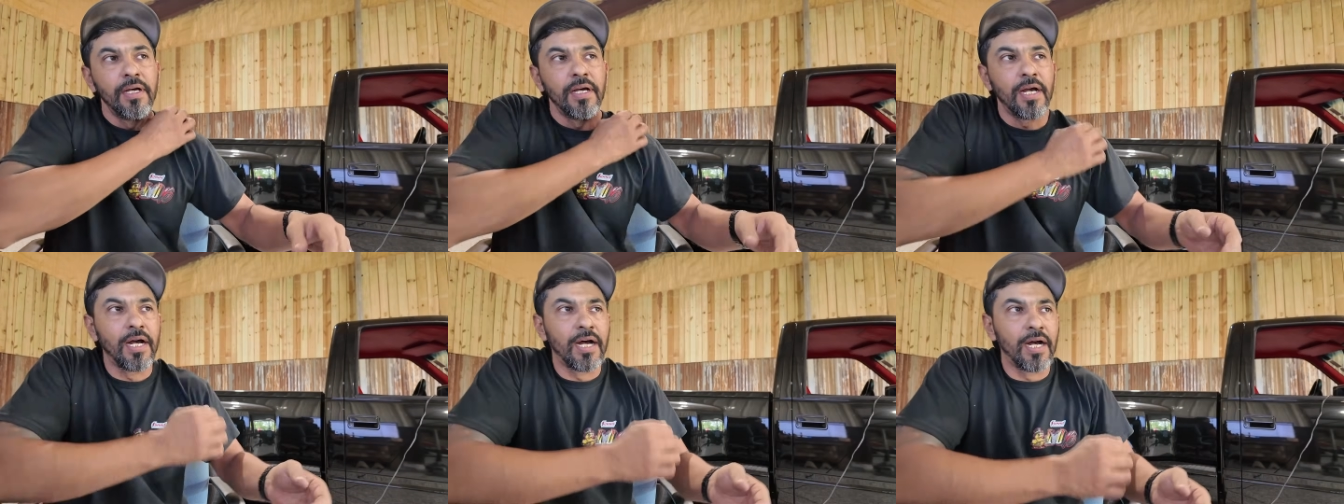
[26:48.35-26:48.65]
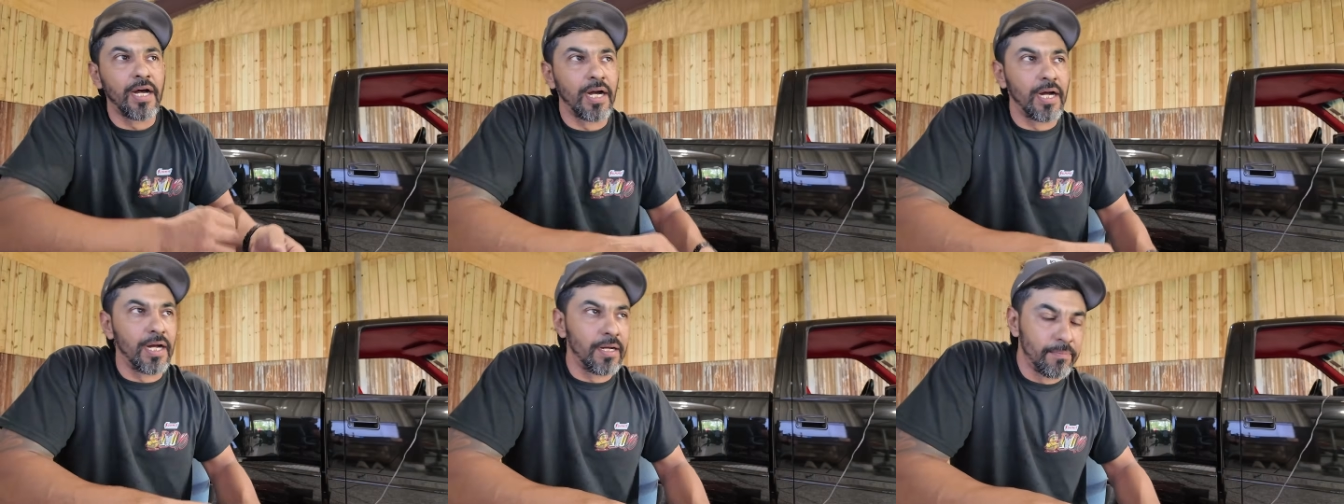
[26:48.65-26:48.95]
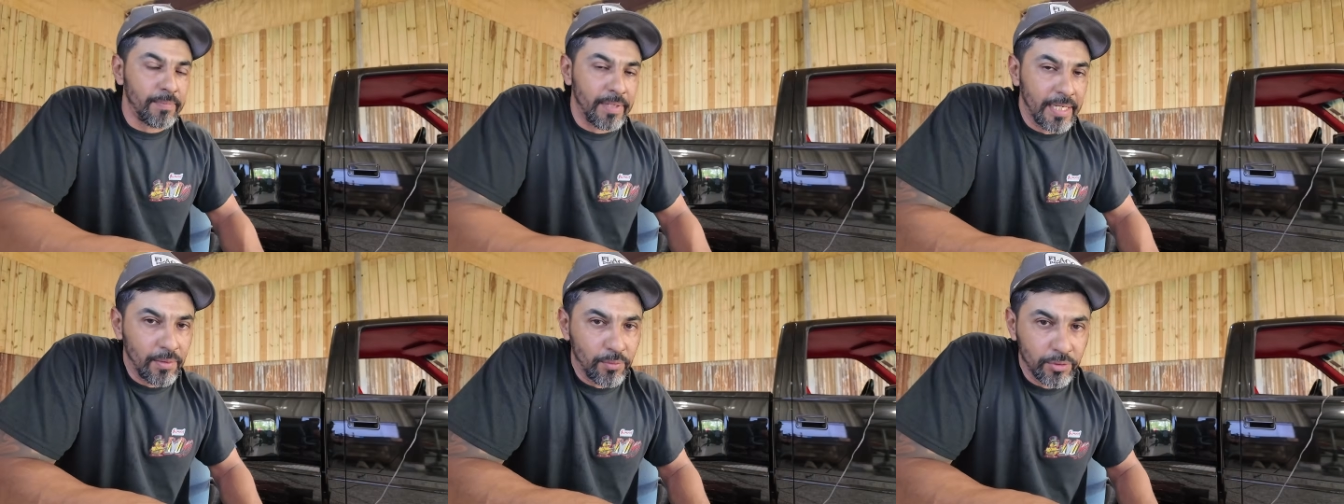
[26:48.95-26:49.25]

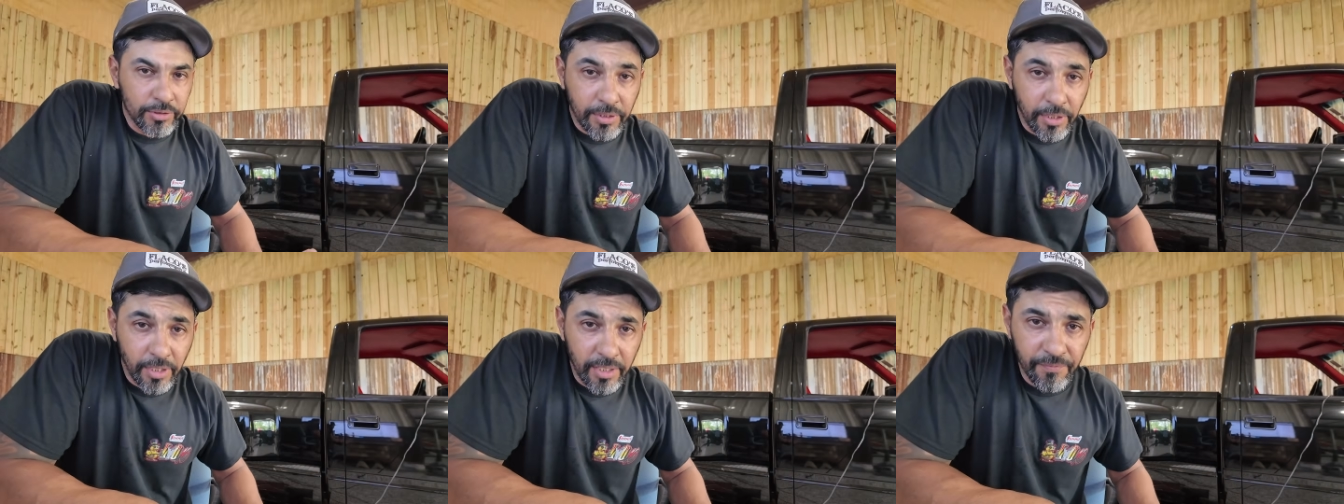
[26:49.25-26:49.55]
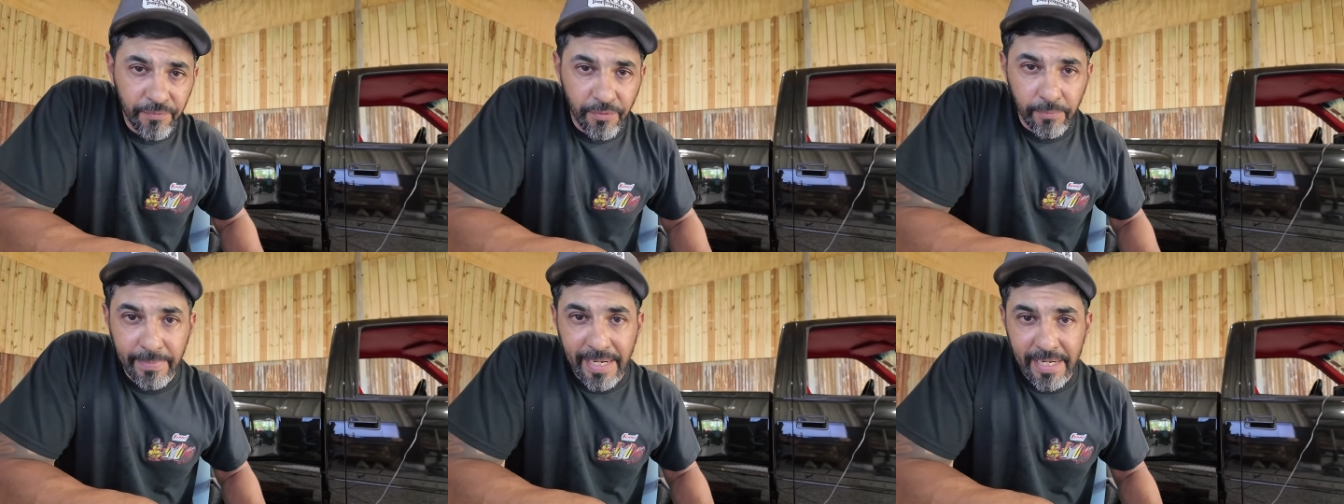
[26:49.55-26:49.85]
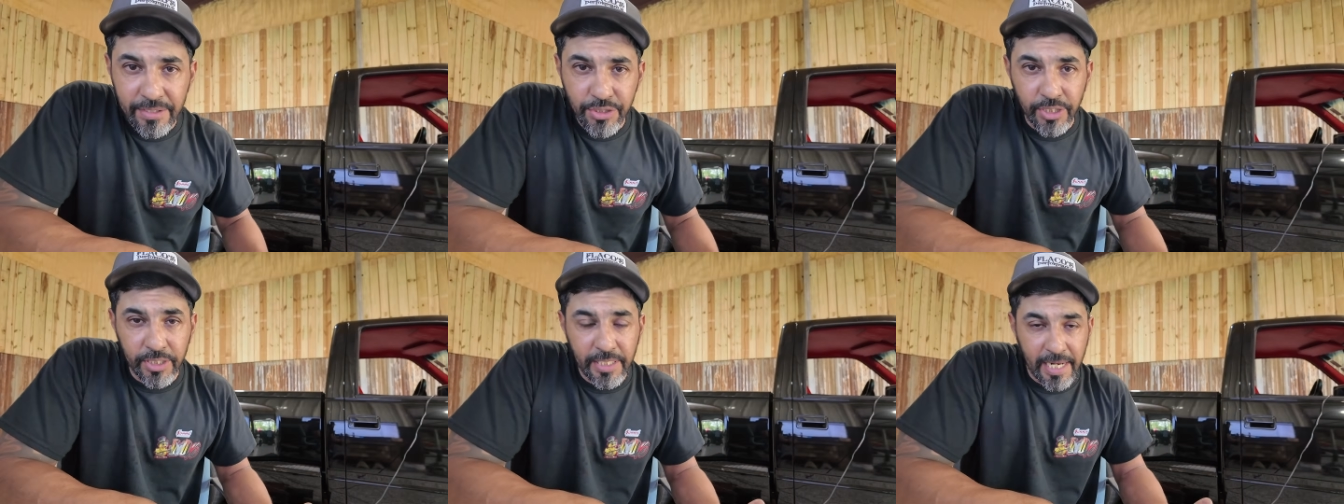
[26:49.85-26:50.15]
but it was good
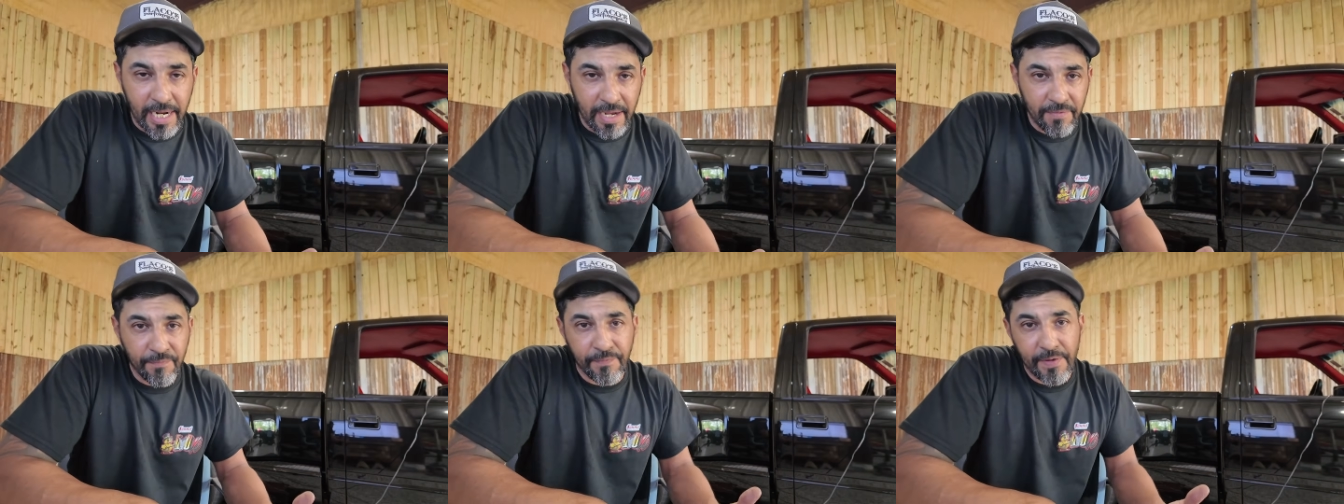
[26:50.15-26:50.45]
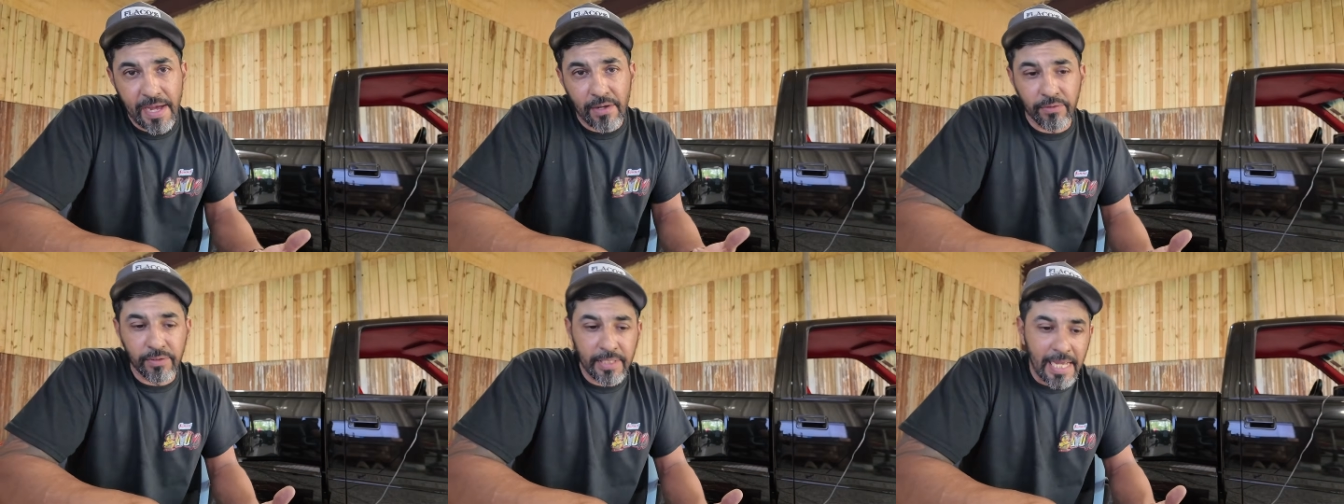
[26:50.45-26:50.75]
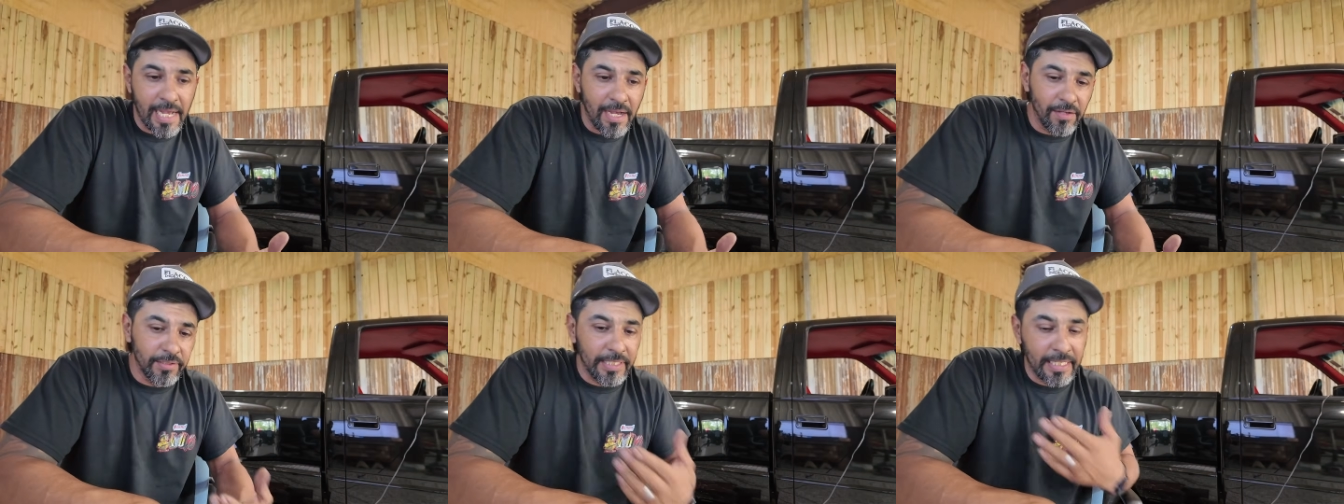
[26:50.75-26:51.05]
information that I found
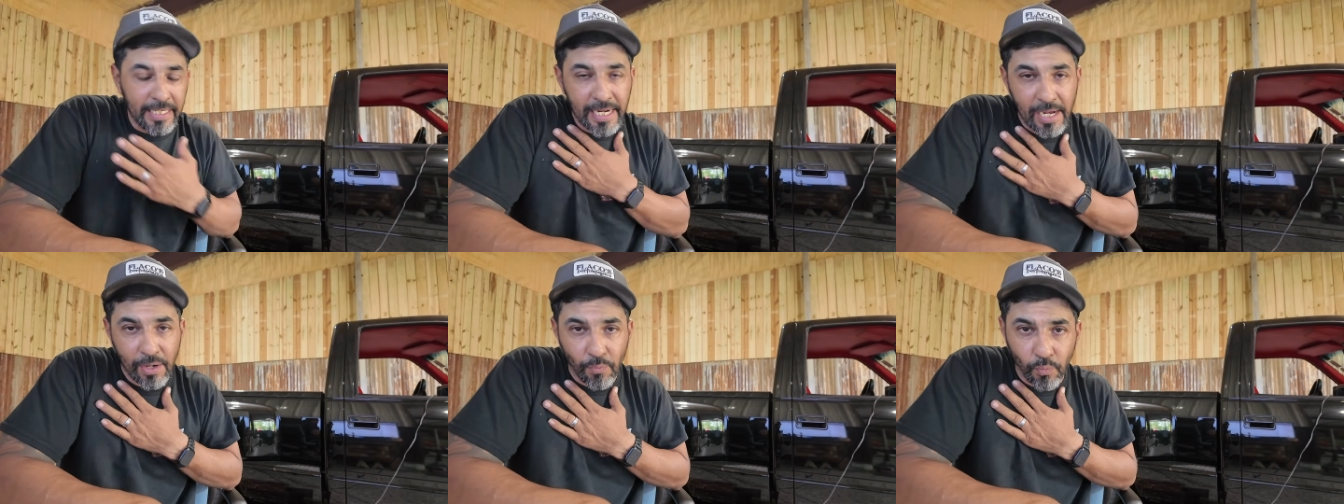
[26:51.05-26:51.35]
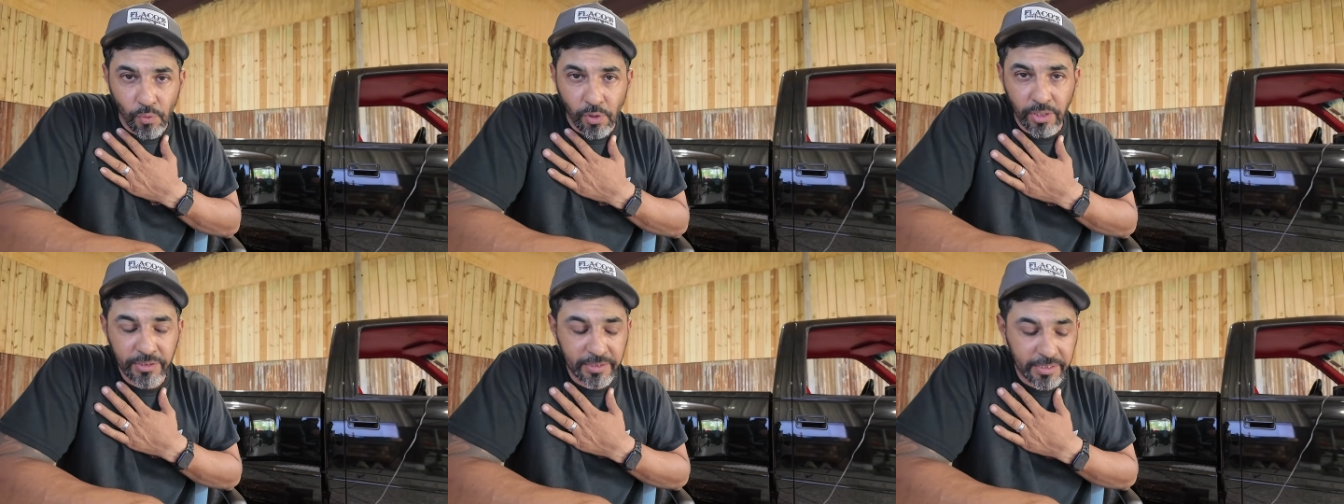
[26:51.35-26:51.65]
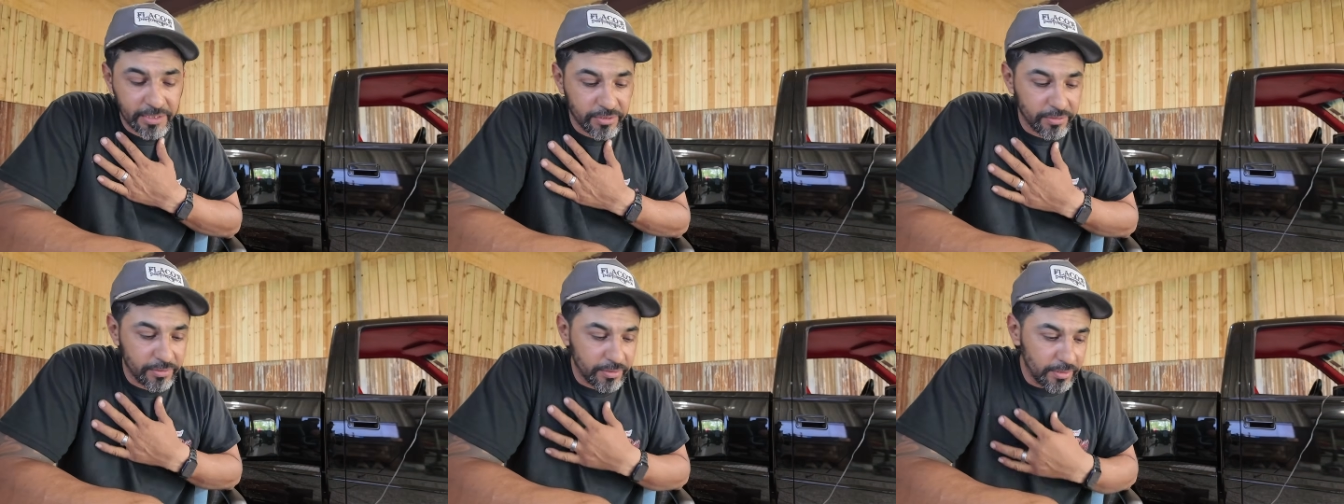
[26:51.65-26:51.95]
out, and I
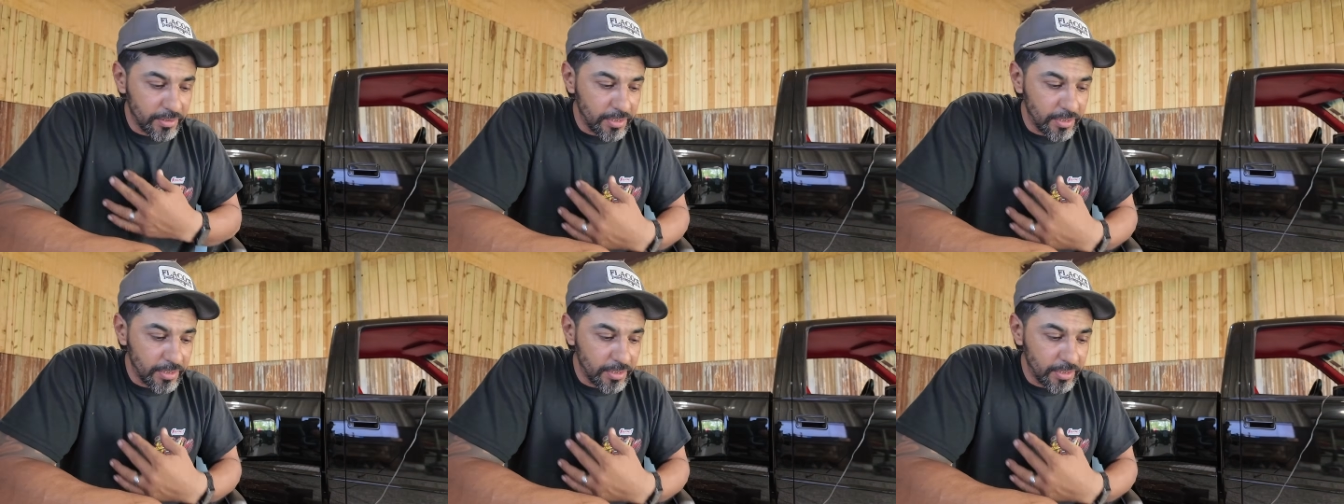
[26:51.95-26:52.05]
wasn't